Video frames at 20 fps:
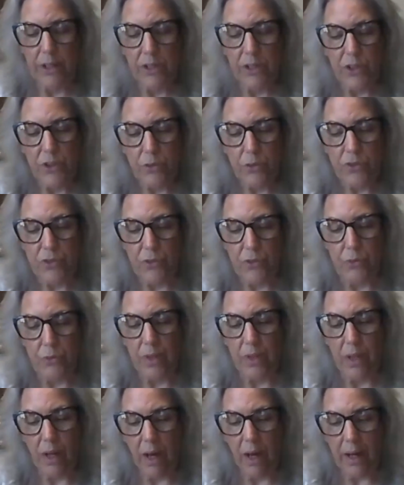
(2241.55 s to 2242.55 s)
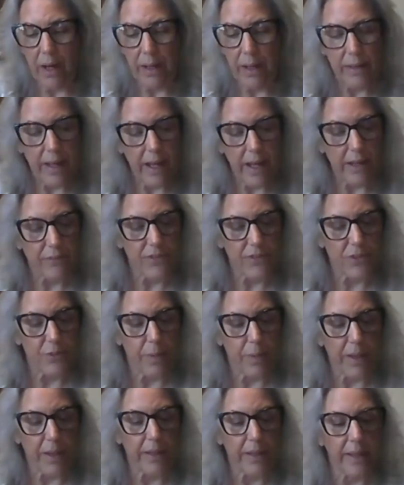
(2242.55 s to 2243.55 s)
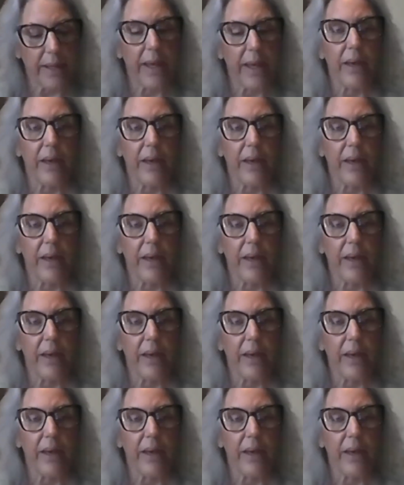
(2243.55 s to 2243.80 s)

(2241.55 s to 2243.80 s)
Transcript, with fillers: You do not have to make